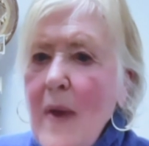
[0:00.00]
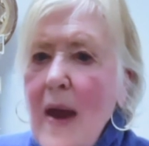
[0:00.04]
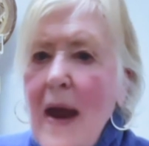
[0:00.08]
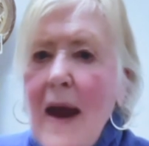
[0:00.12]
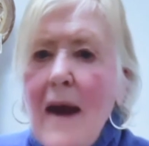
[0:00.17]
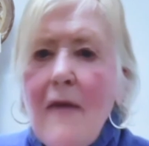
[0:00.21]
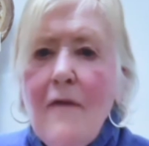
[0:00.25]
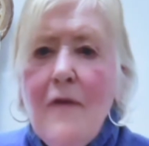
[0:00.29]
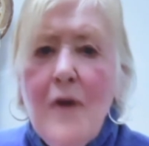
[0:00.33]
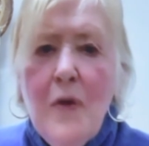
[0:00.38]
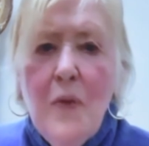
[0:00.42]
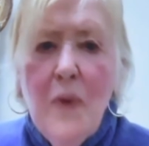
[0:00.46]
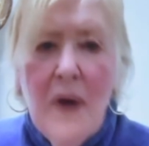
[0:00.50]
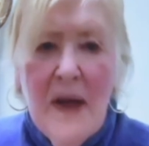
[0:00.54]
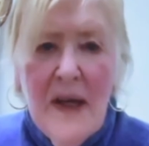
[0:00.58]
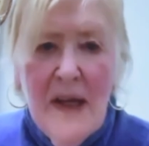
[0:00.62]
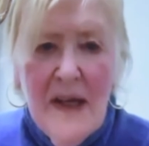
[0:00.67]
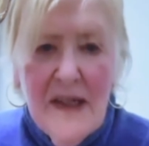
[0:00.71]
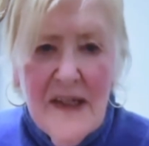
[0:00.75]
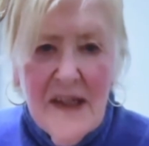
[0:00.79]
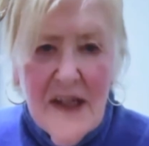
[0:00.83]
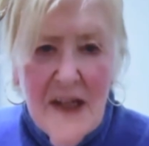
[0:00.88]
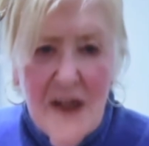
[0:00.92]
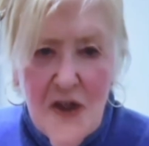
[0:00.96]
everyone
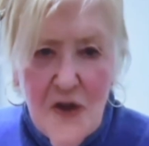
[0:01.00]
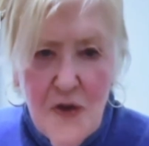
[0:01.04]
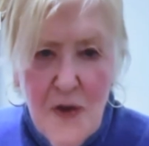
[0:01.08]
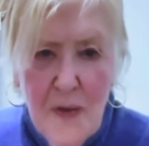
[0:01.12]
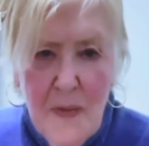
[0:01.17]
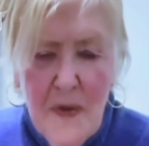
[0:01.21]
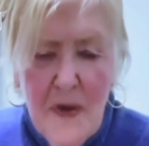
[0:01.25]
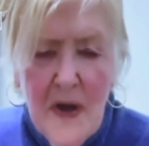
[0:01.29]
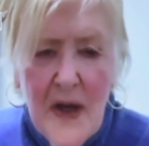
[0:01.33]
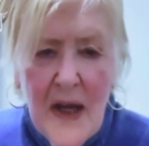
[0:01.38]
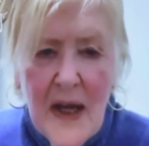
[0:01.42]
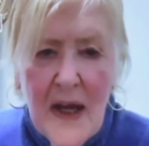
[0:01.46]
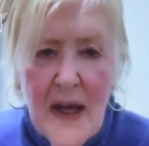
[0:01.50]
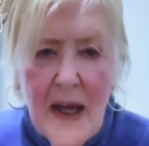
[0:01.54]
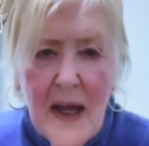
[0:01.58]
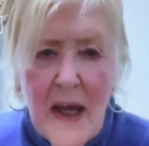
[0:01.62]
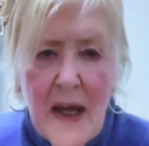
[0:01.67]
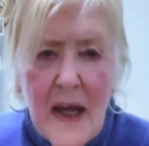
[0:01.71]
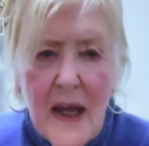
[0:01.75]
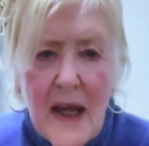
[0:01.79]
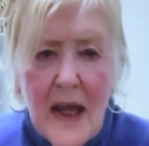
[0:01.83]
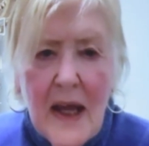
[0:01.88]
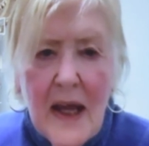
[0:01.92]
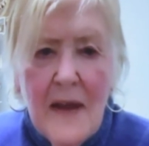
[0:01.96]
is contributing
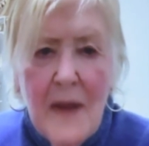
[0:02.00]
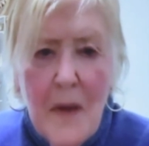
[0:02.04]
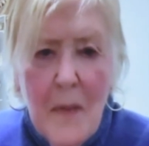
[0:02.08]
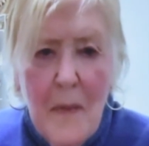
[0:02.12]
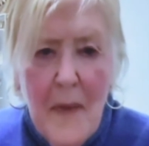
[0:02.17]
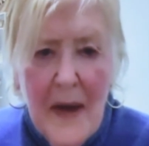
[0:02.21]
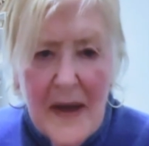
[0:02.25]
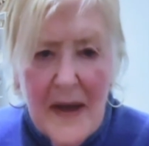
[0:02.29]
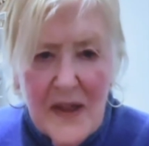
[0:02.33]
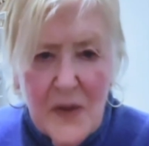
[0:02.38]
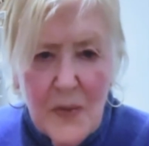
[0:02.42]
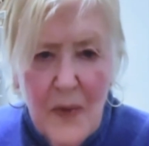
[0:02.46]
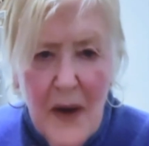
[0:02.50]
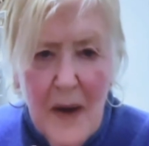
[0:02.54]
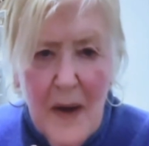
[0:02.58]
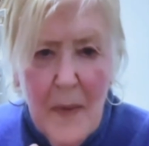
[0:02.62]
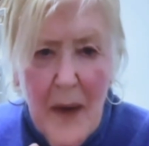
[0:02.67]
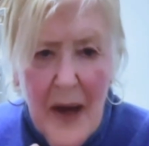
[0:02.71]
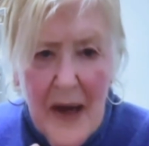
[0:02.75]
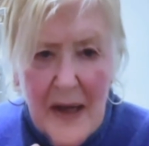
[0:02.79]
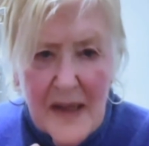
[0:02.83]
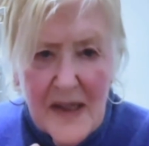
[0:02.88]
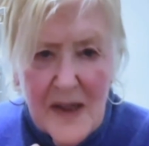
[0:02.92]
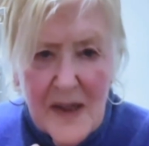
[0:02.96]
in the best way
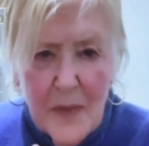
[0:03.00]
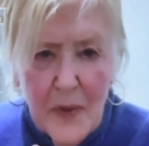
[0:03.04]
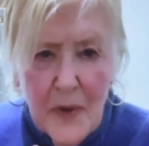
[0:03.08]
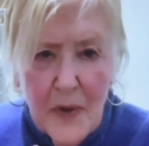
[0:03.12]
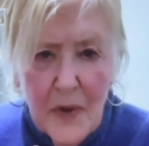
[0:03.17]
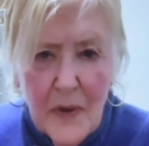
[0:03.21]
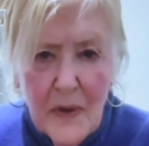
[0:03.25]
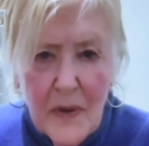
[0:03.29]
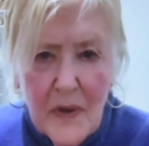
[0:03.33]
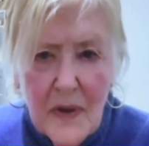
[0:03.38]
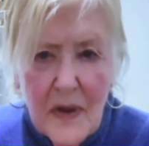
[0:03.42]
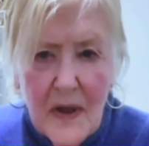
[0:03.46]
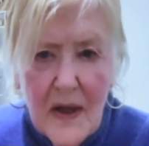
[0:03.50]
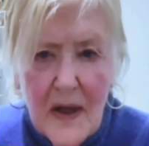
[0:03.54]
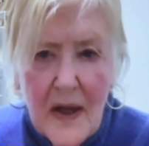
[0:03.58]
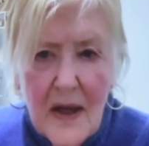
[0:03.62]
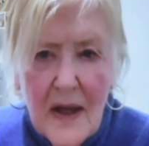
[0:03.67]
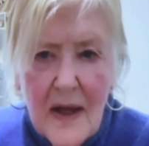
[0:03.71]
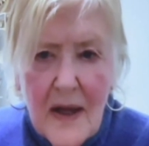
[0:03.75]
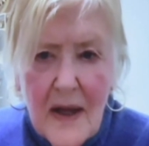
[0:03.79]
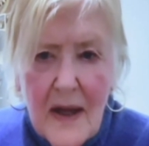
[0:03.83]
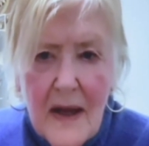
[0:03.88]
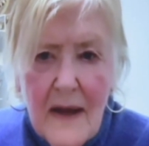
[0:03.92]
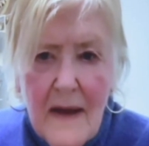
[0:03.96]
possible.
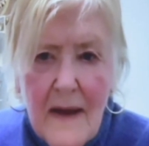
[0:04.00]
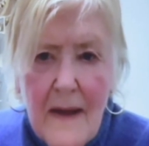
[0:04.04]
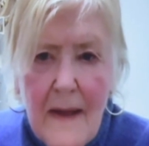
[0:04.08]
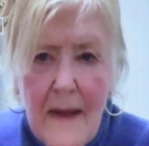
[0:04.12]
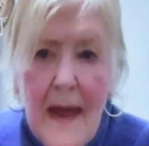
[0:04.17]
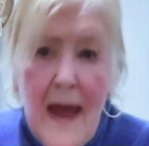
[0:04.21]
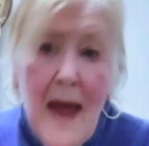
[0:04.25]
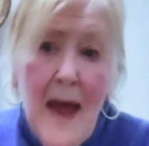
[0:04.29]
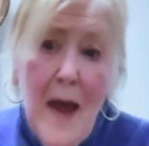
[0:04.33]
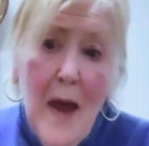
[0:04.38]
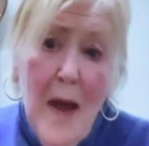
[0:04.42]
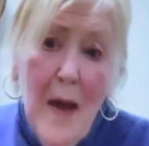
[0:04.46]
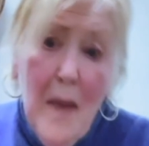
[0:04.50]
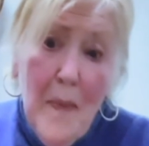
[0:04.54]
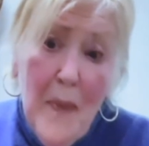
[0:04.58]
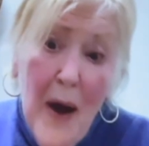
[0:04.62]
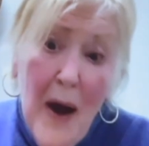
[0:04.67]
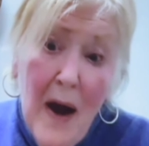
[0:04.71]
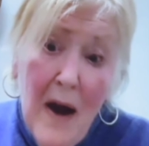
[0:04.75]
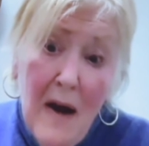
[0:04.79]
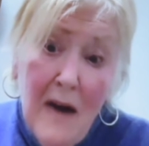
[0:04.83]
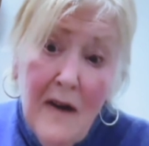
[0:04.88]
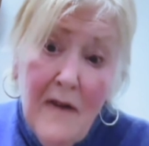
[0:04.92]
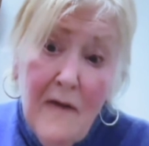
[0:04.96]

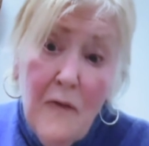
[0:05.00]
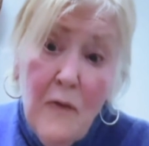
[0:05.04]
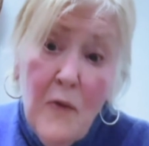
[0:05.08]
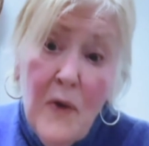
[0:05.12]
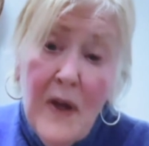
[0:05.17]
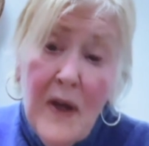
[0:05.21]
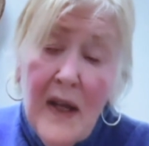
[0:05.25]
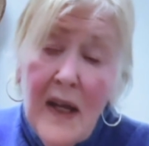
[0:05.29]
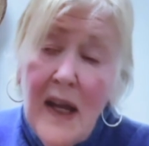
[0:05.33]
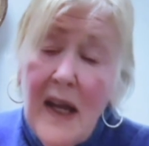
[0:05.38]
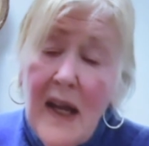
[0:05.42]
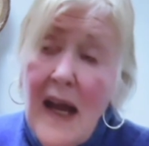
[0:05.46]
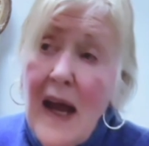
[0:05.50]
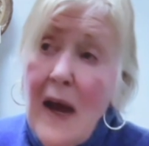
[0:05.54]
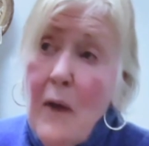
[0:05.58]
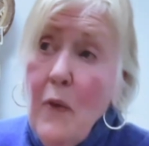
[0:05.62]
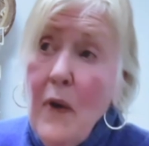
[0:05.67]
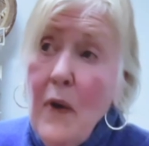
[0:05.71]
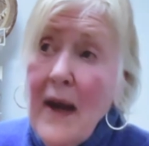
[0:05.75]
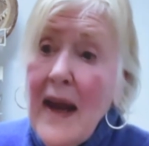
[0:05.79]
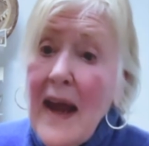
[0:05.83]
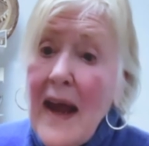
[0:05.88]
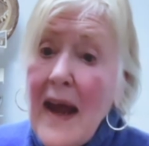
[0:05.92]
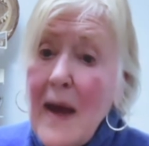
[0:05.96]
Part of
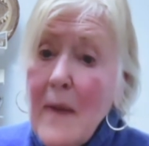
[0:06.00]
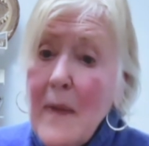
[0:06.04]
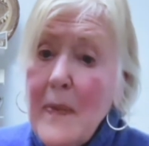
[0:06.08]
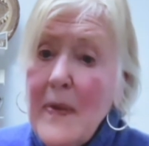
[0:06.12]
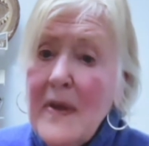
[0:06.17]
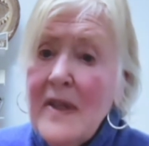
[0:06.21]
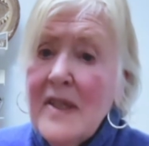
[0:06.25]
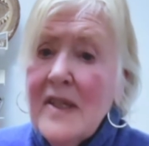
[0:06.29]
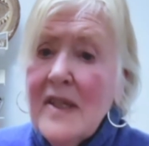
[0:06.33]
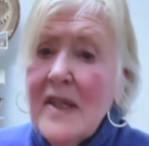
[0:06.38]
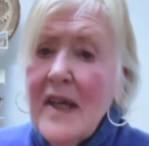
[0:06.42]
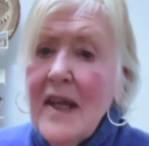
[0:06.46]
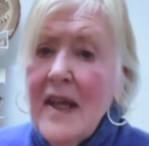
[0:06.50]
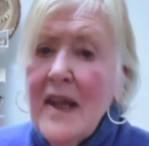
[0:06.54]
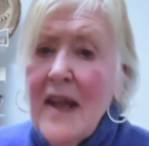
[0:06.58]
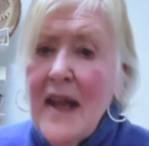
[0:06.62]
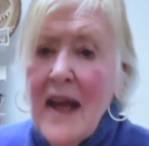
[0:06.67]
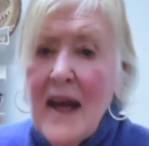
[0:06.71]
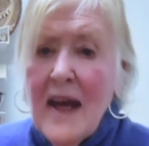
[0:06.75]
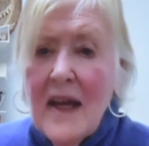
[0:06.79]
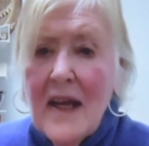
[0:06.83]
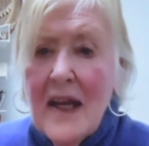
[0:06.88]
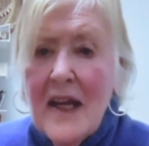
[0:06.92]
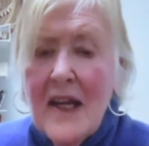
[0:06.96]
what happens in
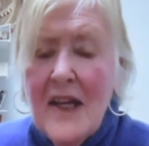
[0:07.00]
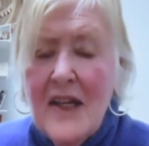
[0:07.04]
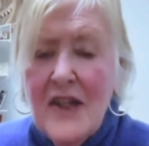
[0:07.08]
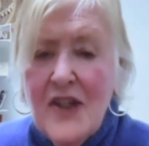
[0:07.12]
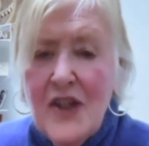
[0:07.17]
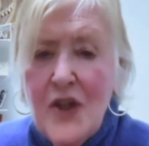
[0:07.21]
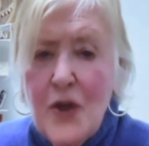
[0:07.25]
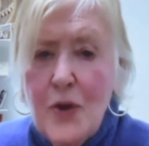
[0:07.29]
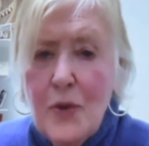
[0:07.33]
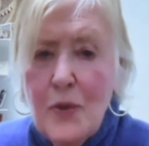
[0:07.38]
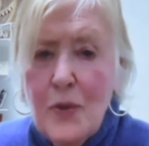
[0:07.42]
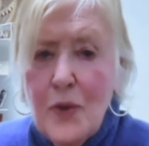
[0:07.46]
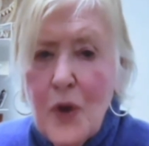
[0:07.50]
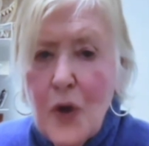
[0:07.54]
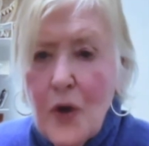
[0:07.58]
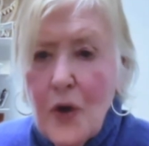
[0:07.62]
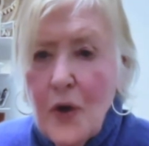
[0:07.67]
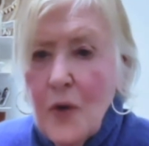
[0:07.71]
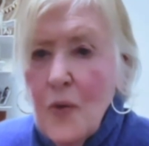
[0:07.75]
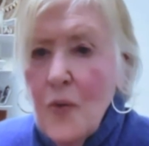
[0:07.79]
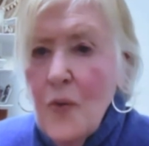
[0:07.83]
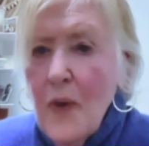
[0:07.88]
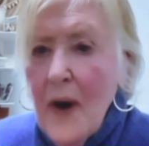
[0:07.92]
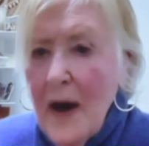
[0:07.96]
that is you
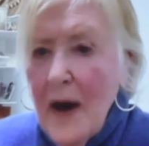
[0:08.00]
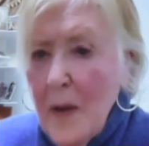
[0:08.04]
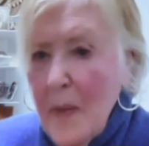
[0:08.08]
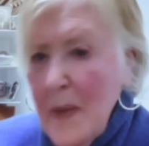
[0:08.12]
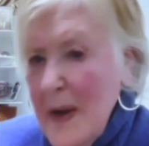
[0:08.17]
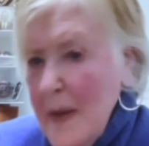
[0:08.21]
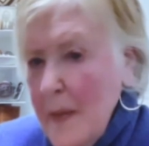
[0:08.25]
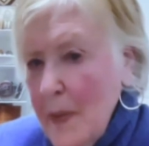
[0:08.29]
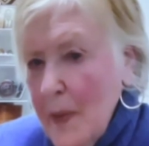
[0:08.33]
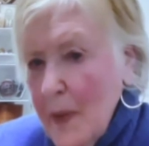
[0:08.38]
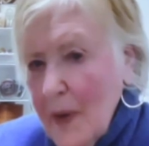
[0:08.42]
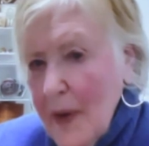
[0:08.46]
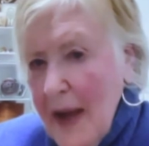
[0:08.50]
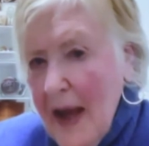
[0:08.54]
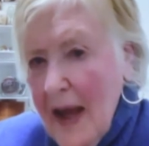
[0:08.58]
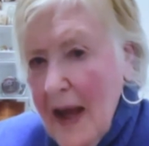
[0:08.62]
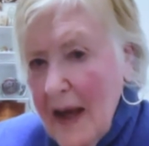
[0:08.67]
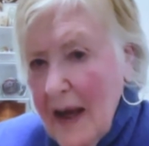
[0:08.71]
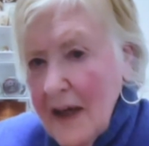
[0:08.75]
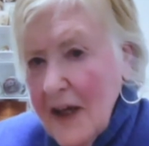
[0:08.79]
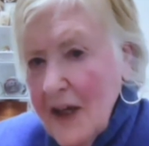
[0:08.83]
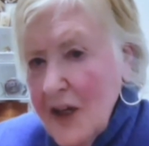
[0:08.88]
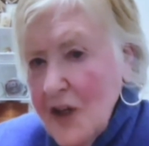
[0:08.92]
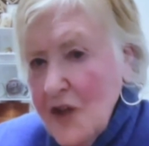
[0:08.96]
learn where people
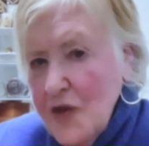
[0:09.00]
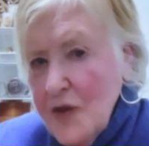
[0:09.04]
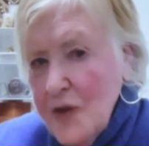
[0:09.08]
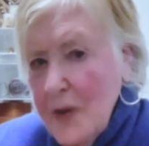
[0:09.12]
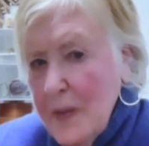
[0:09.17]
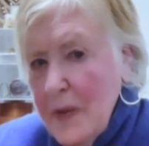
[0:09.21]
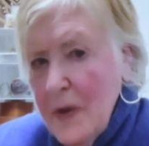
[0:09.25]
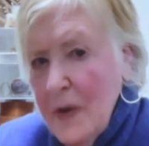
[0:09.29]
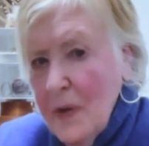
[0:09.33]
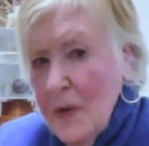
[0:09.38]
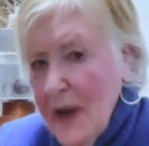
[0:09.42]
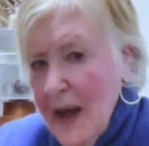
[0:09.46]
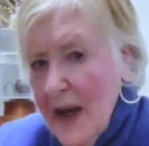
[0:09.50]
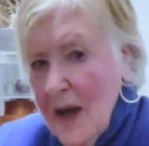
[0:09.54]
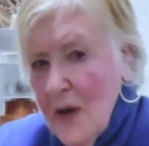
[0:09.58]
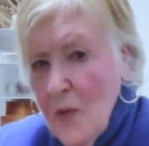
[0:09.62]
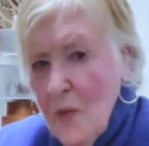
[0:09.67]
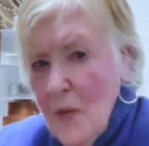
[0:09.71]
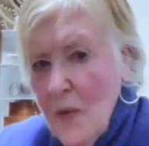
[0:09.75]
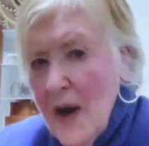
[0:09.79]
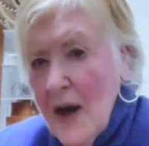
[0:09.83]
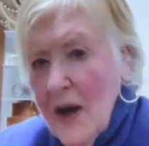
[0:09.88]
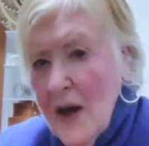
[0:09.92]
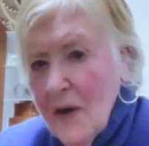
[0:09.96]
can contribute
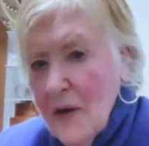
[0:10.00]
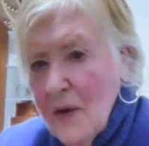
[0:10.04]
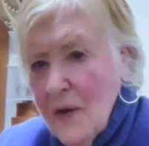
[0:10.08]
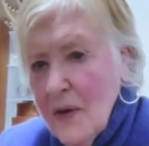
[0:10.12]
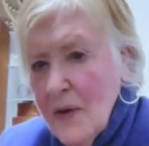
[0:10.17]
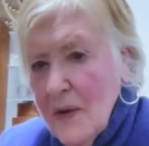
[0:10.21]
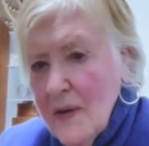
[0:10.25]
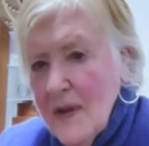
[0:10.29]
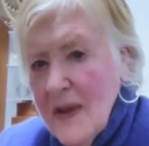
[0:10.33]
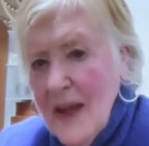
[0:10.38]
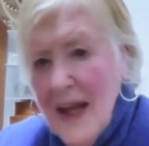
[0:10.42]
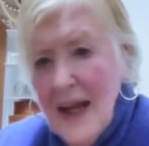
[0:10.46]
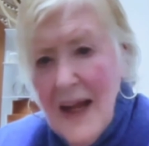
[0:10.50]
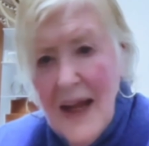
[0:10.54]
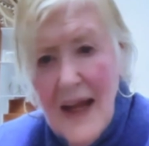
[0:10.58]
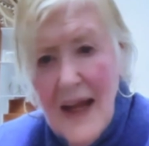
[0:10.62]
and where they